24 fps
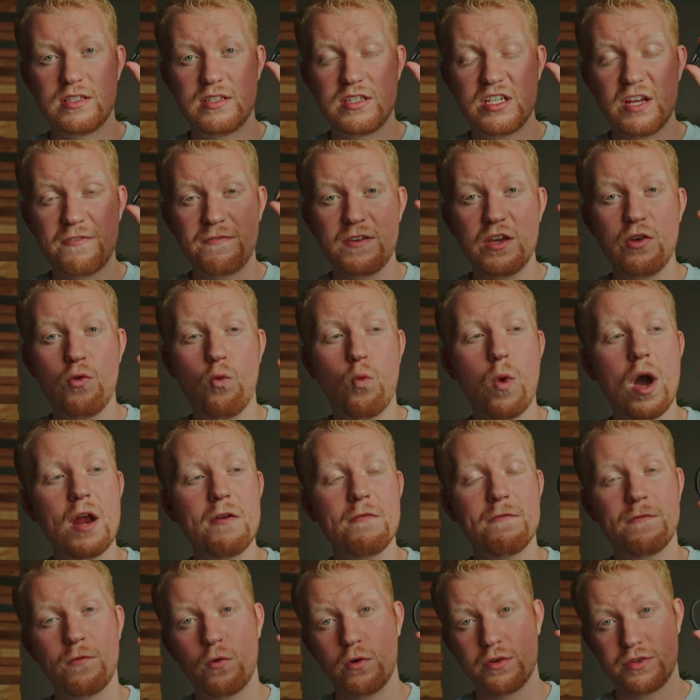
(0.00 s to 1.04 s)

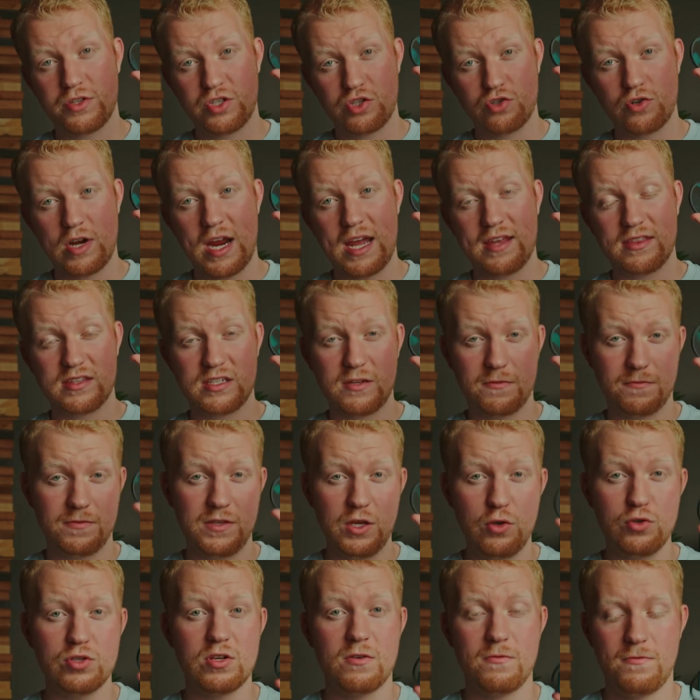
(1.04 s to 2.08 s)
1/4 strength
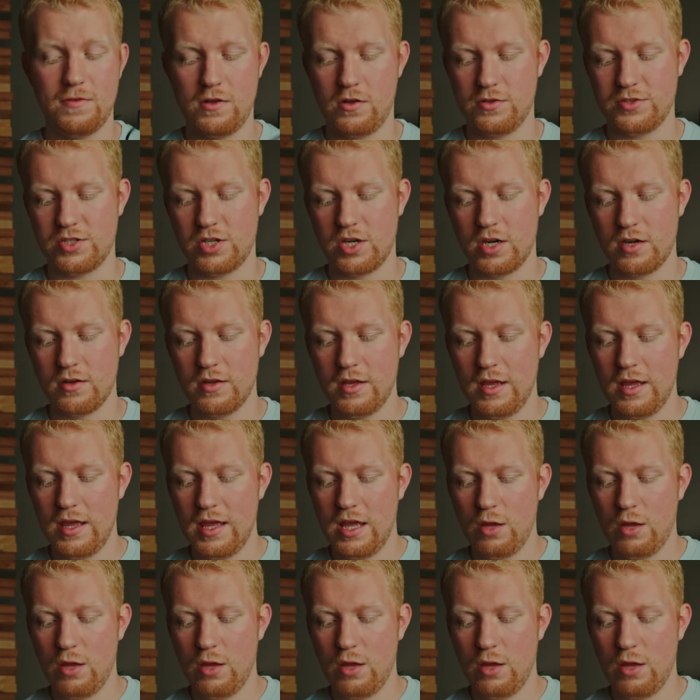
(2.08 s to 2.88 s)
diffusion filter.